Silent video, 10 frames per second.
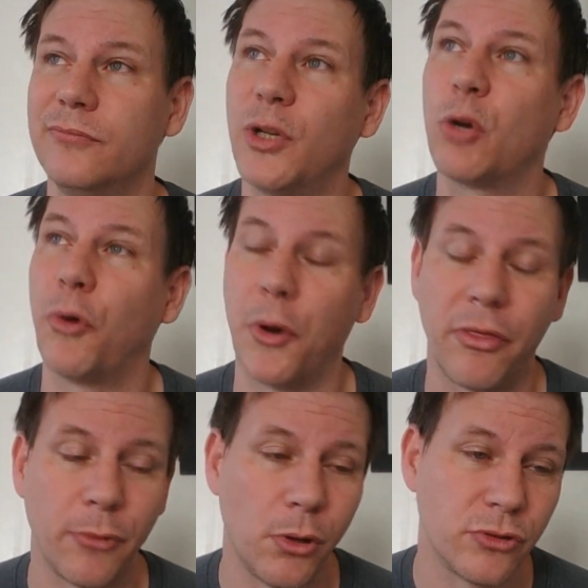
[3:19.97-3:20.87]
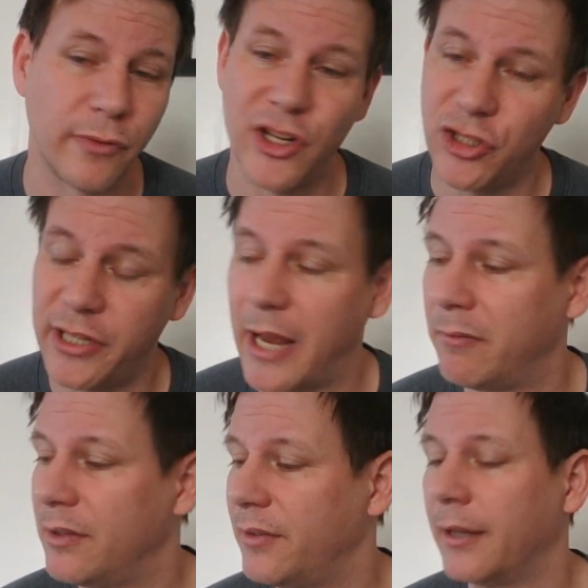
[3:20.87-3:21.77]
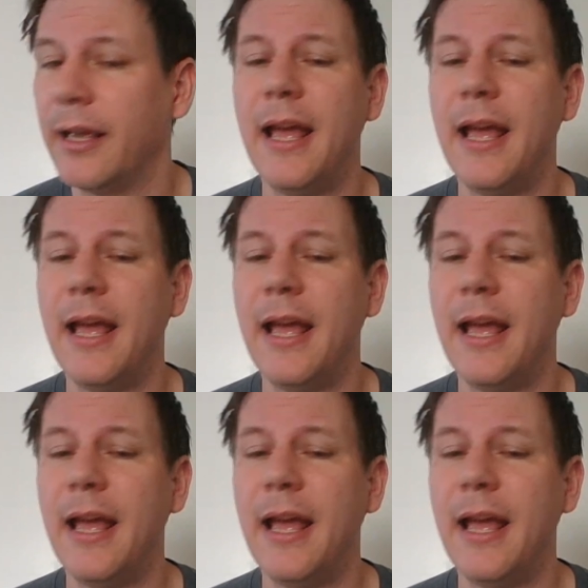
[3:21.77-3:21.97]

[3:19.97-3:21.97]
Corona throws a wrench into everything.